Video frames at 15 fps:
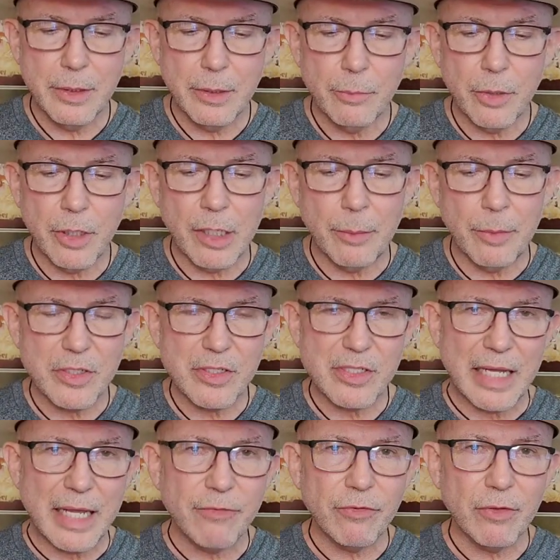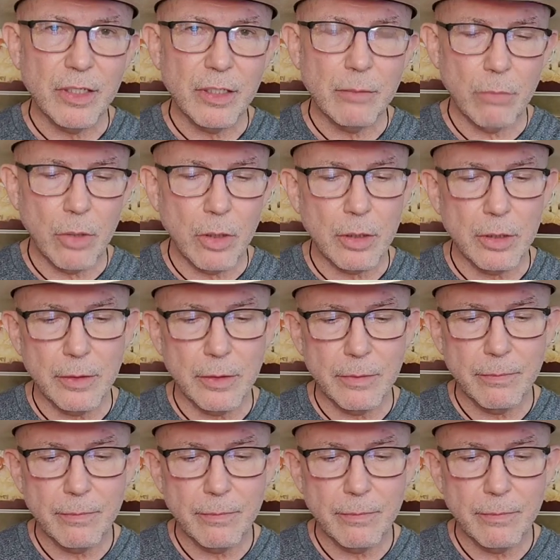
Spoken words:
become a stifling burden,